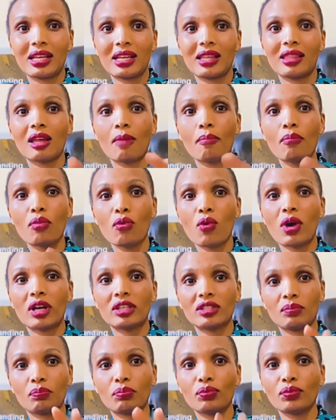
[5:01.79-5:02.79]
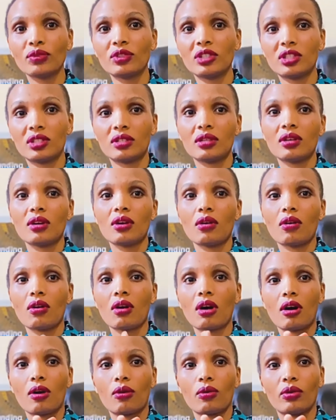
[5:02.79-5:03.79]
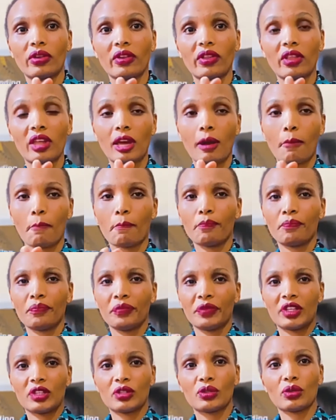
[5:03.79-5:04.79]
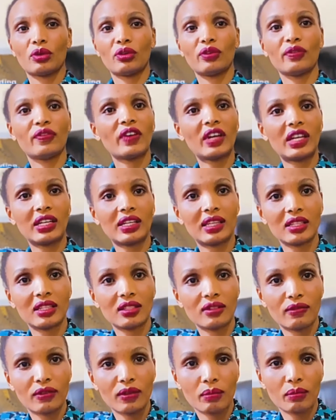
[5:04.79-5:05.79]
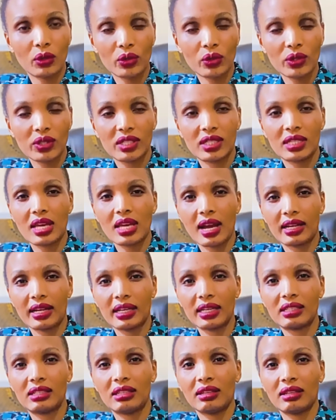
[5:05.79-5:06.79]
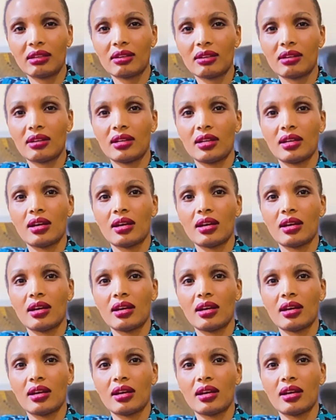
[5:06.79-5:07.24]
the boas put on them. So you find these females, they are getting